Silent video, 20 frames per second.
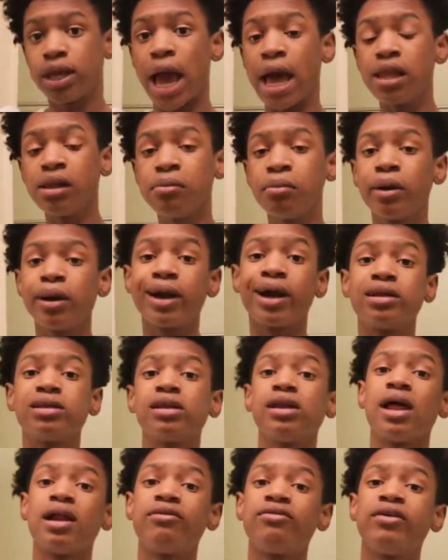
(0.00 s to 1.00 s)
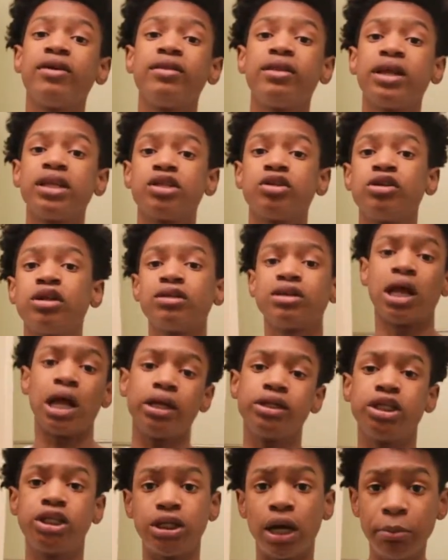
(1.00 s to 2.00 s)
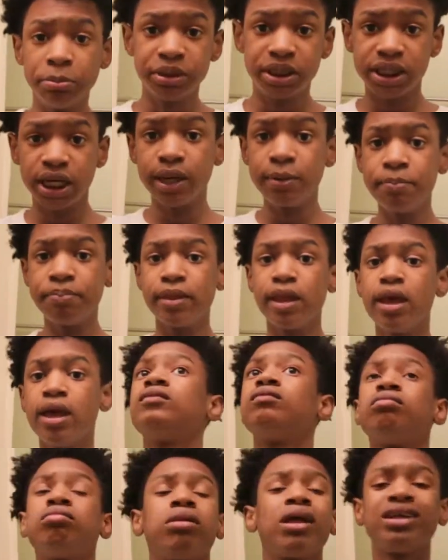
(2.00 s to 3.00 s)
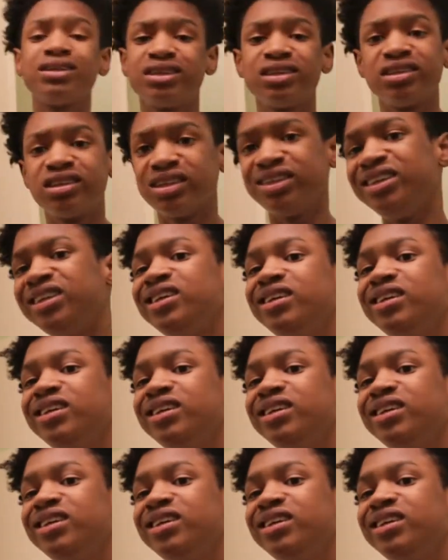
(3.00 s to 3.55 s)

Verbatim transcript: Gatlinburg has a lot of fun things. So there's a jump gym, places to